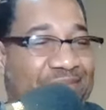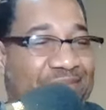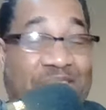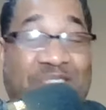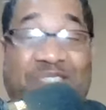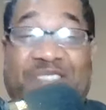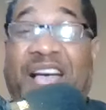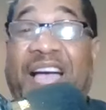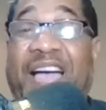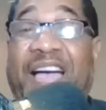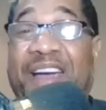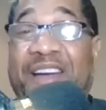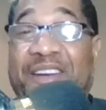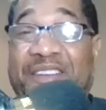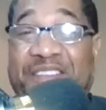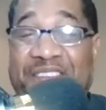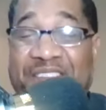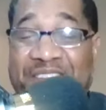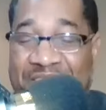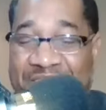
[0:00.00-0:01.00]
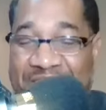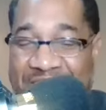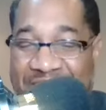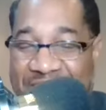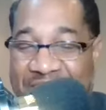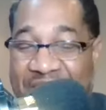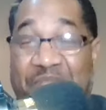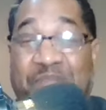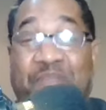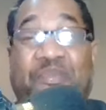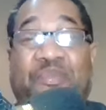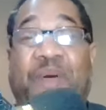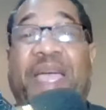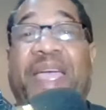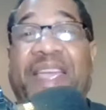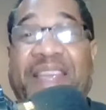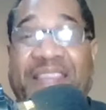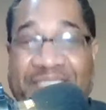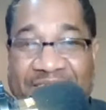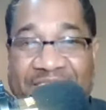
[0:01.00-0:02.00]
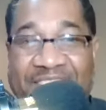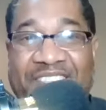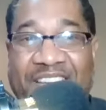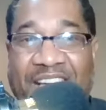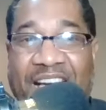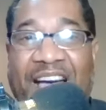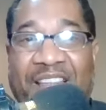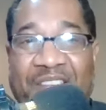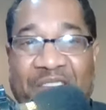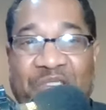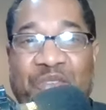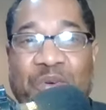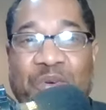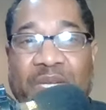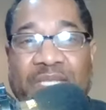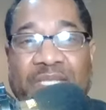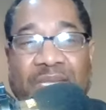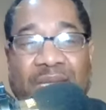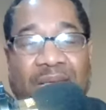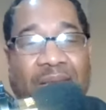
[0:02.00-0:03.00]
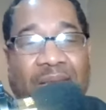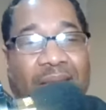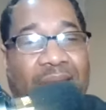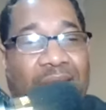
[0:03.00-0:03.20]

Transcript: desire to give praise to John Lewis,